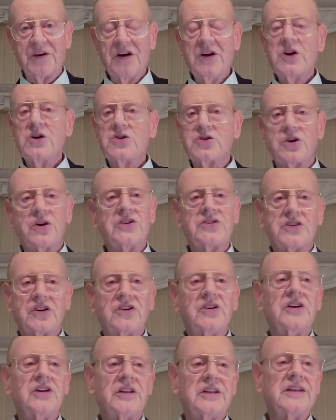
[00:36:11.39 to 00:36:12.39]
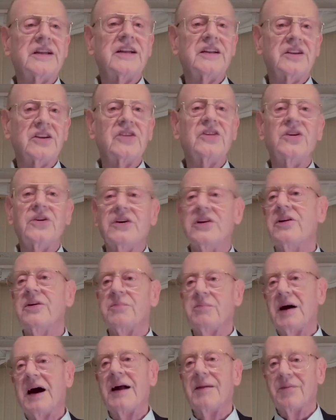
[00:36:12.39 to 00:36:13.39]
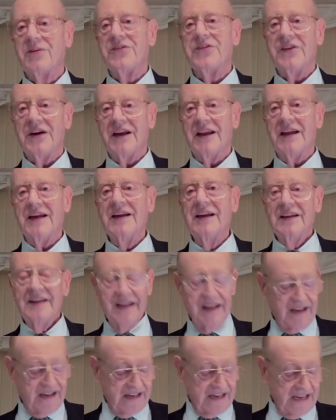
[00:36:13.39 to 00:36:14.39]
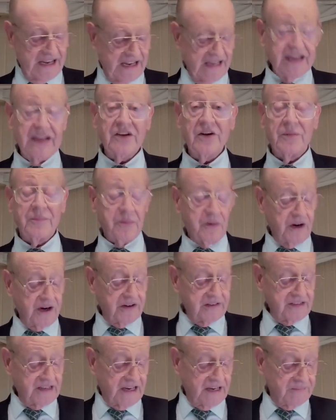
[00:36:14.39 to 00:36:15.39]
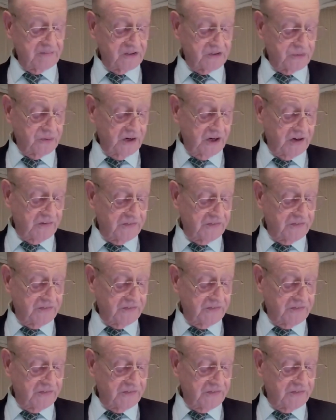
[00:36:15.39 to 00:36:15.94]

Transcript: Hmm. So it's a good thing to do in your Bible study uh, and in your prayer time as well.